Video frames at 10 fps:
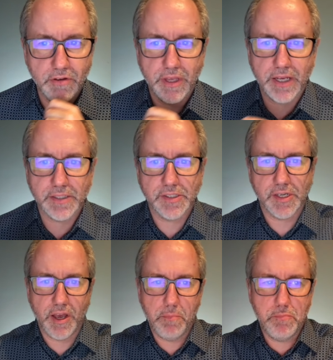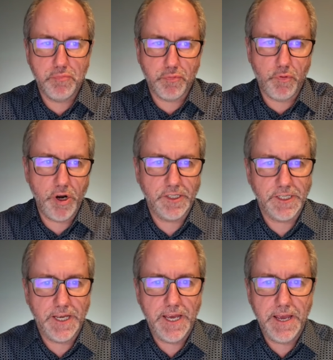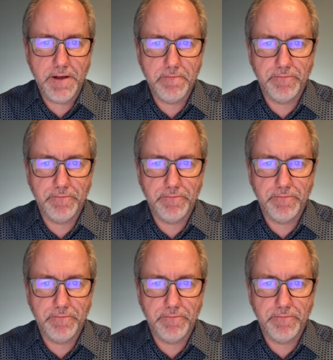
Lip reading: That's a pretty